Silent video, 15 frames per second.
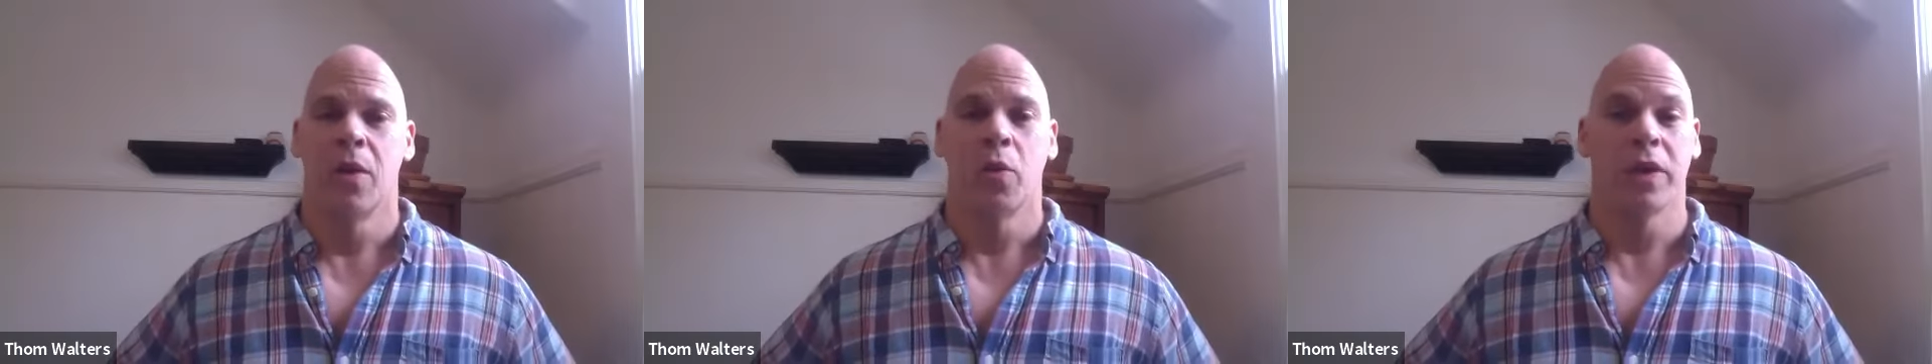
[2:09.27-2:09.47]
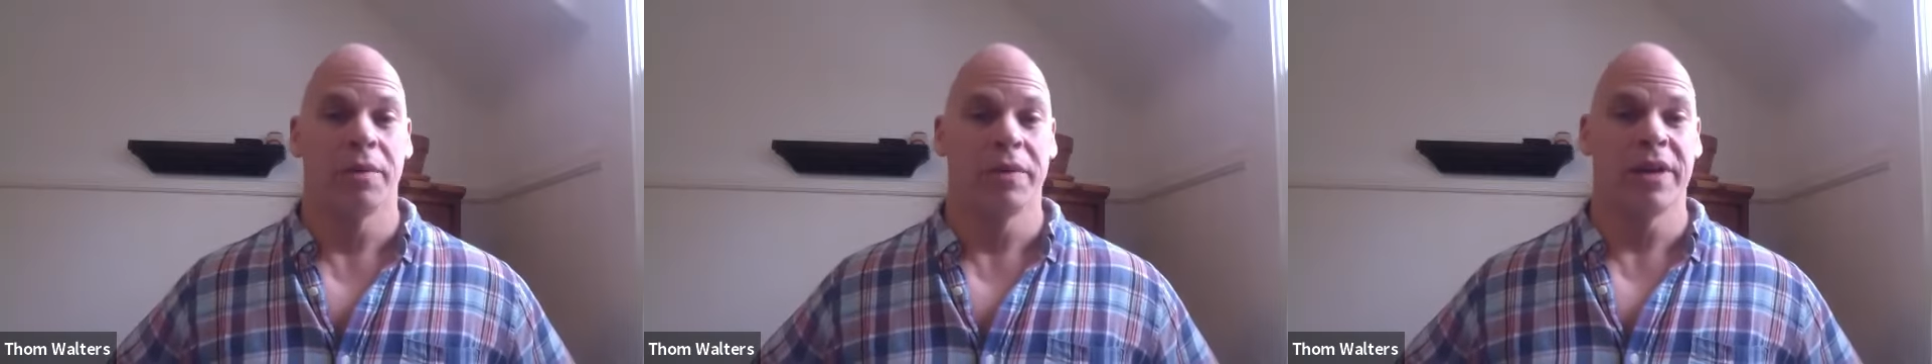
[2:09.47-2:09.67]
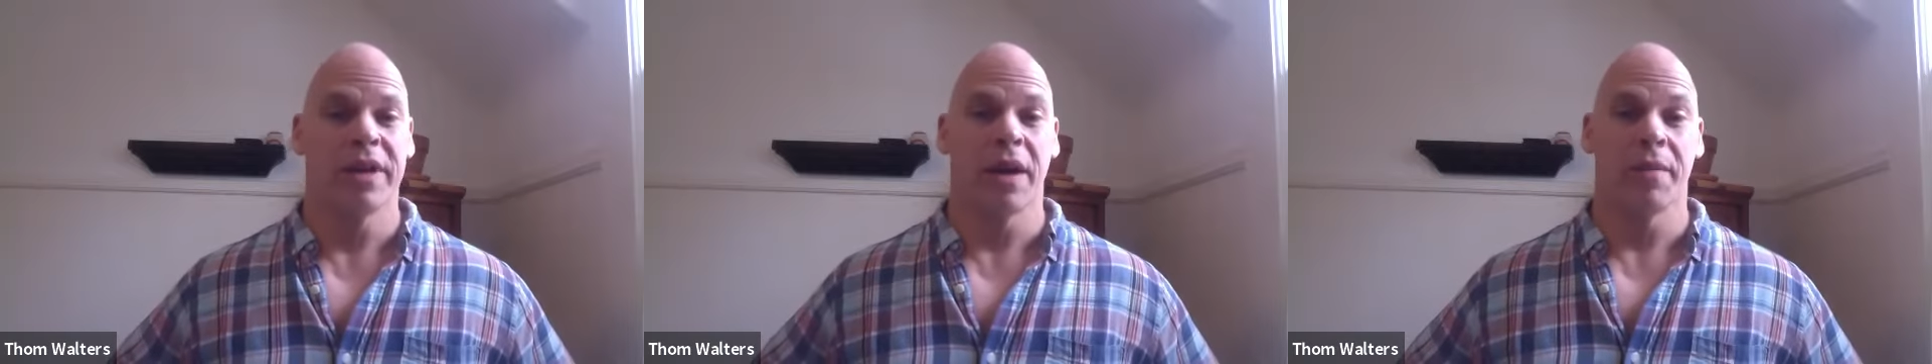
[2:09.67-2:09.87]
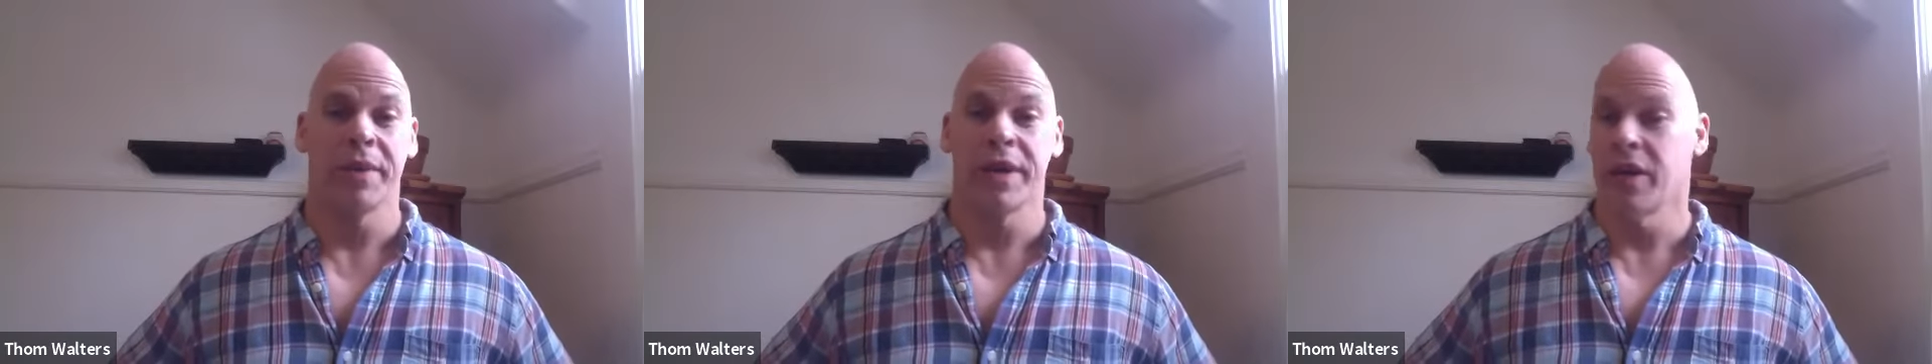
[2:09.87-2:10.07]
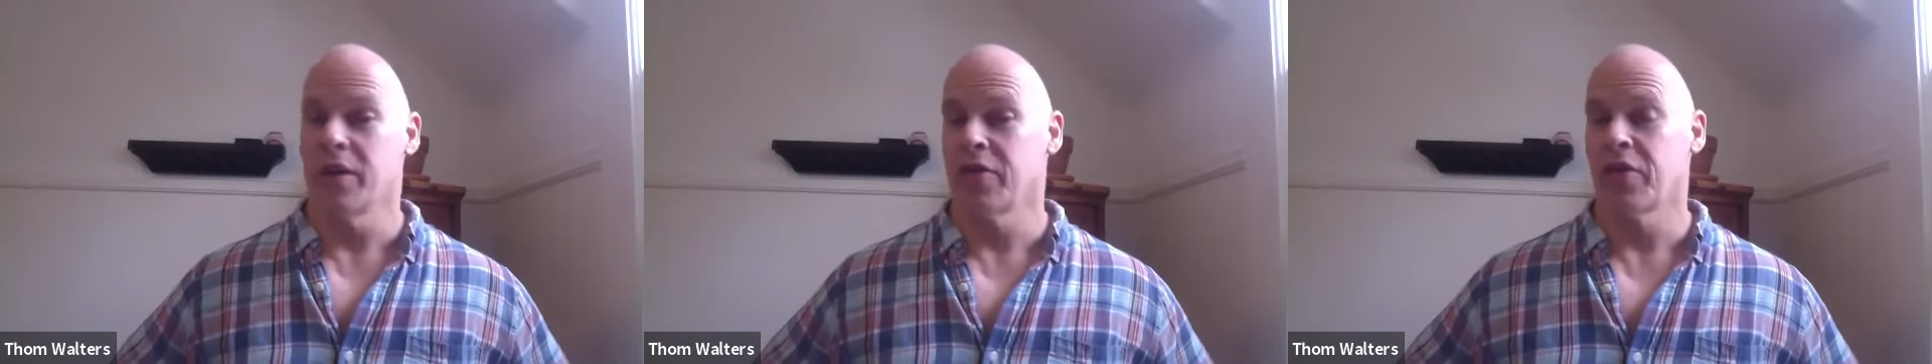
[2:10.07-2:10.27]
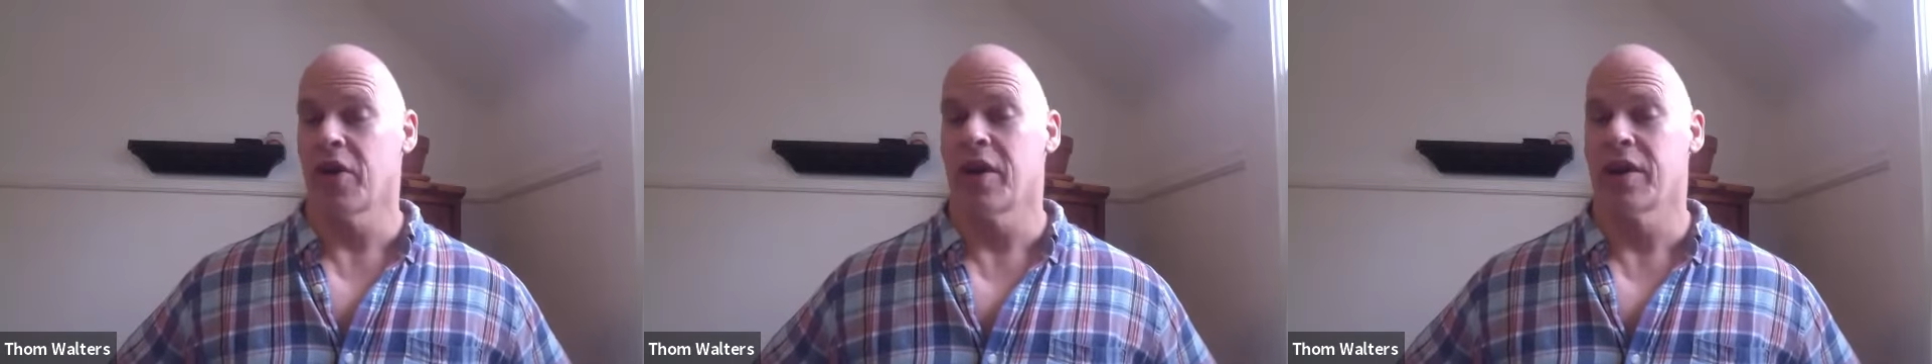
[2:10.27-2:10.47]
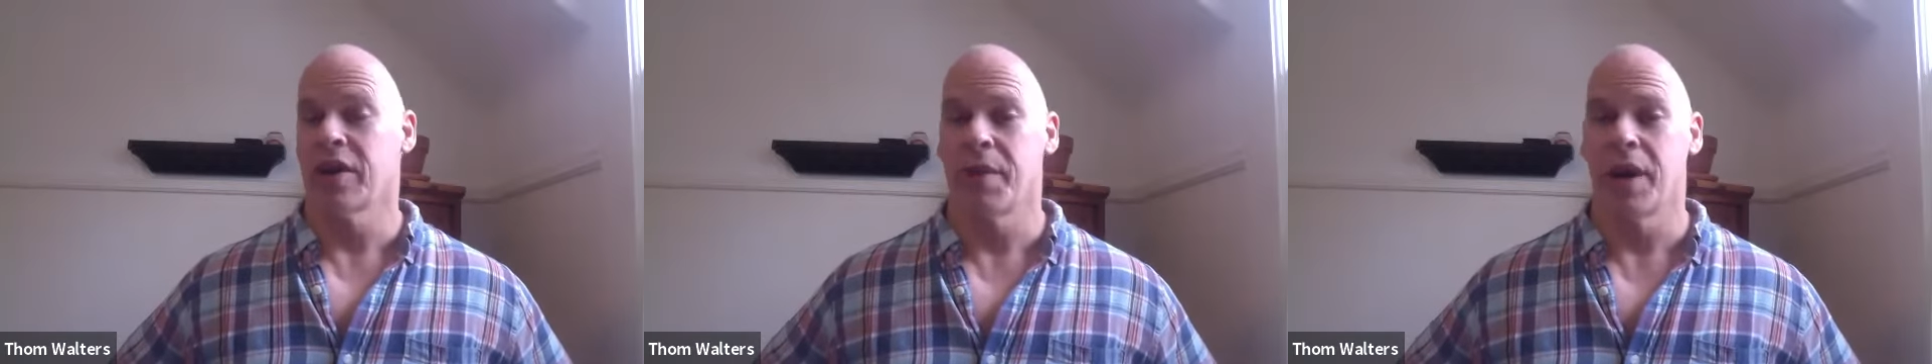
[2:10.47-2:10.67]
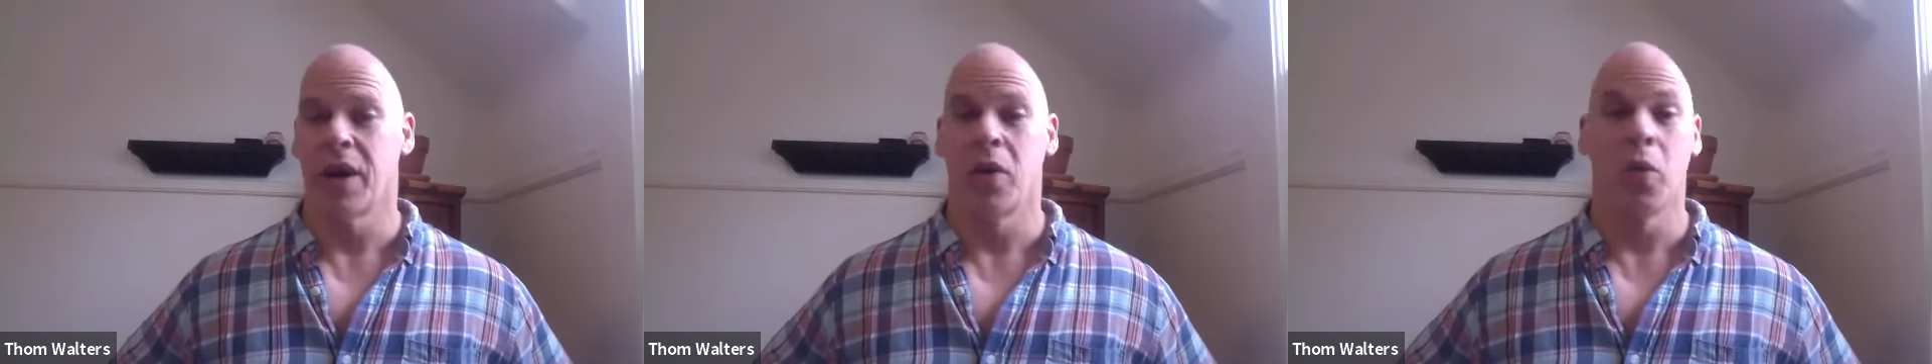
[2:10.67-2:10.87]
We're going to be coming here to talk
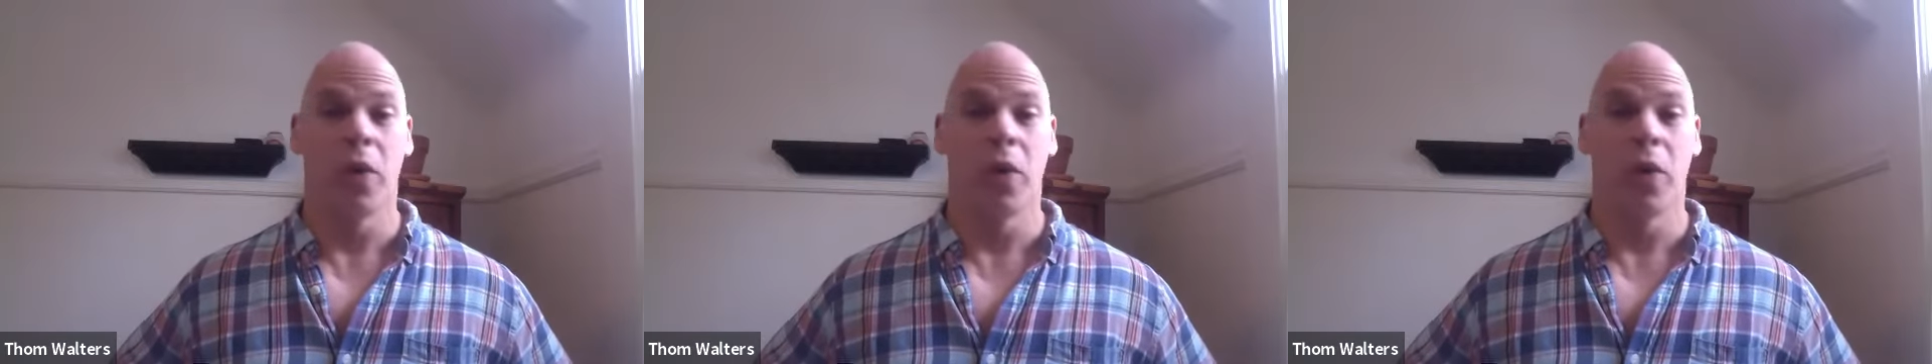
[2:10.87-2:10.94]
about